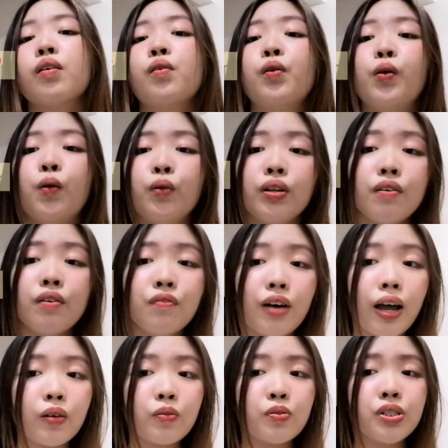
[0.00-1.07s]

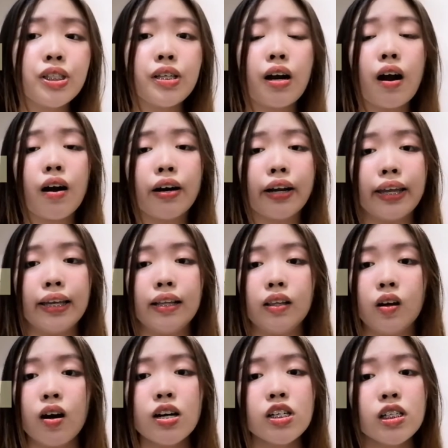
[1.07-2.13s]
Coronavirus are a
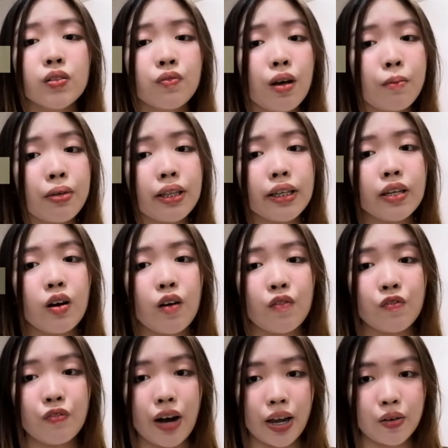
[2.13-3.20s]
large family
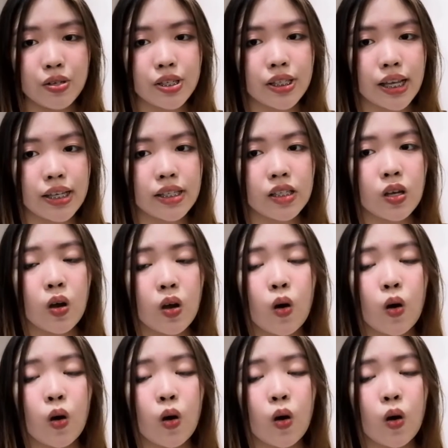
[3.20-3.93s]
of viruses